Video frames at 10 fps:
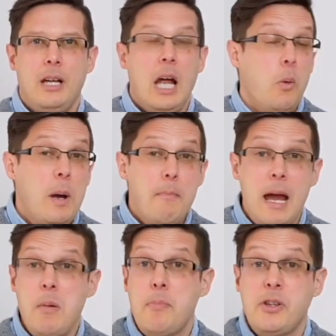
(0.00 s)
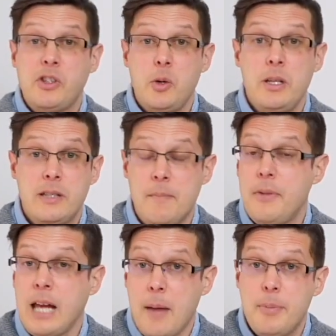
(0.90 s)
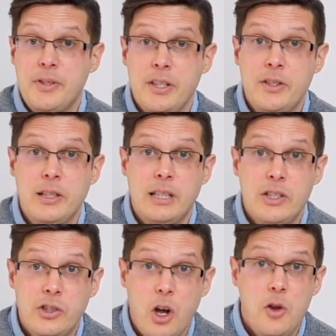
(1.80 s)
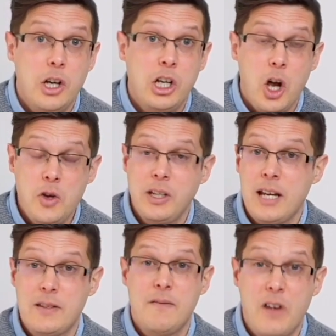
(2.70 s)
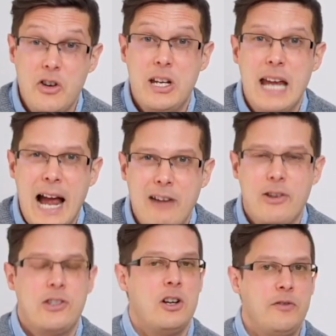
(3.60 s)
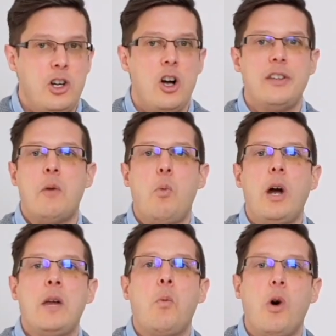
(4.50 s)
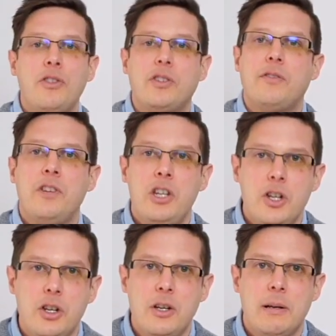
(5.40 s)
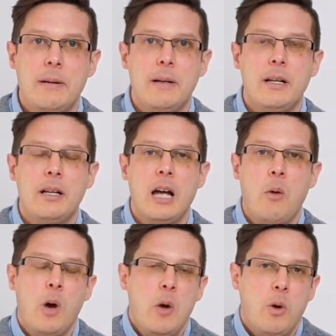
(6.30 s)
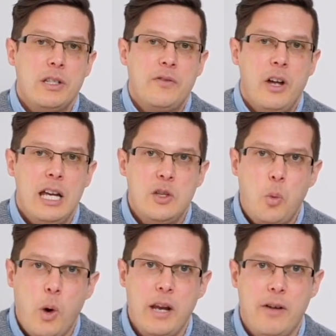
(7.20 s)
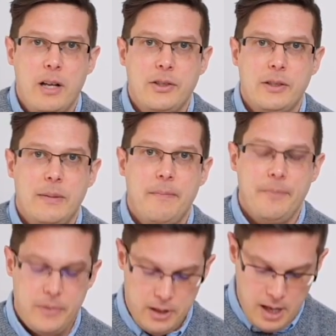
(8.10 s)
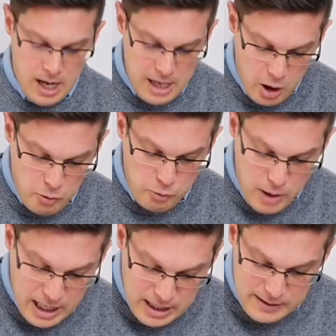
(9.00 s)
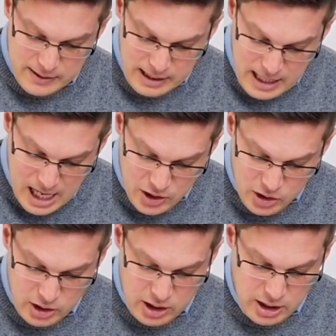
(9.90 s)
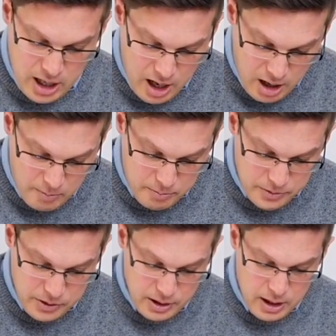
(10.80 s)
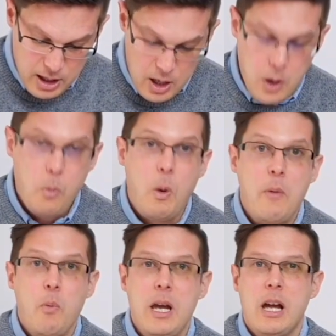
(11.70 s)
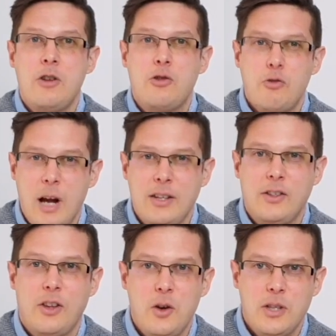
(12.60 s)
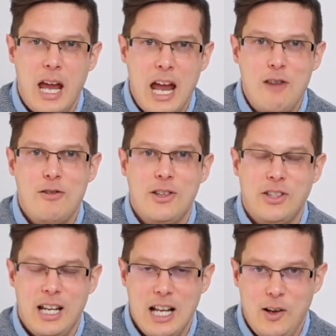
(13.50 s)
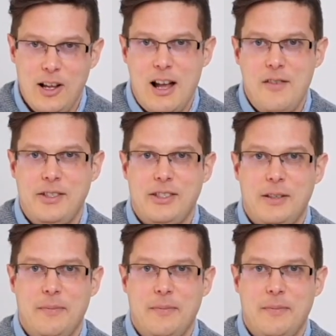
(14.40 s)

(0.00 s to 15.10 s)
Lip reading: We may be pursuing something, and persistently so, that goes against the very character of God and what he wants for you and what he wants for each one of us. Now, reconciliation comes when we address those areas in our lives.